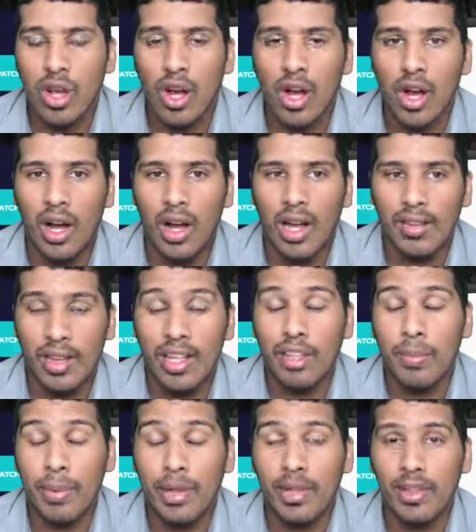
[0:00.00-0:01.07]
as an
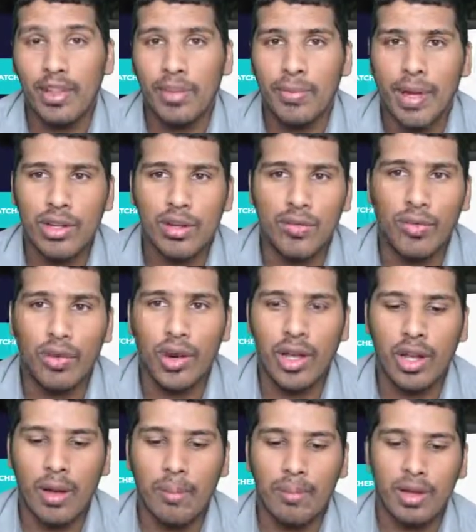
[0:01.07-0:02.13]
independent dispatcher for a
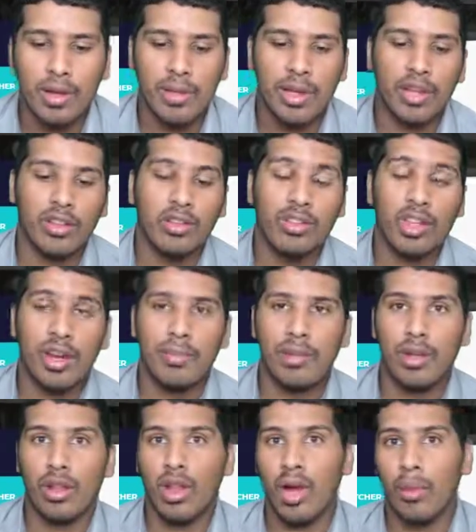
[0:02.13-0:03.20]
company, because there's going to be
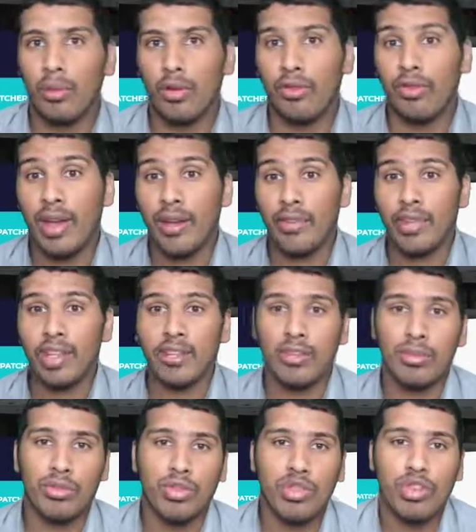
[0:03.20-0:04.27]
a lot more
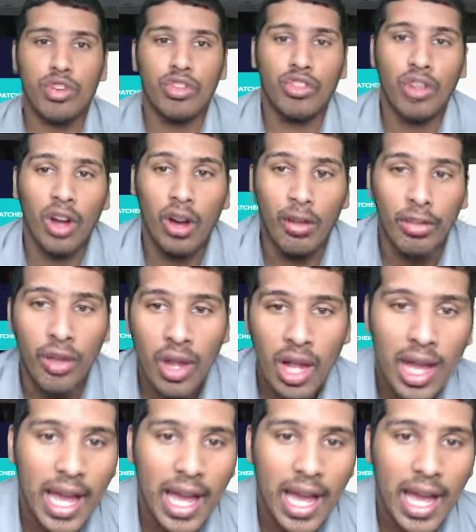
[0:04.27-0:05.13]
favoritism to yourself.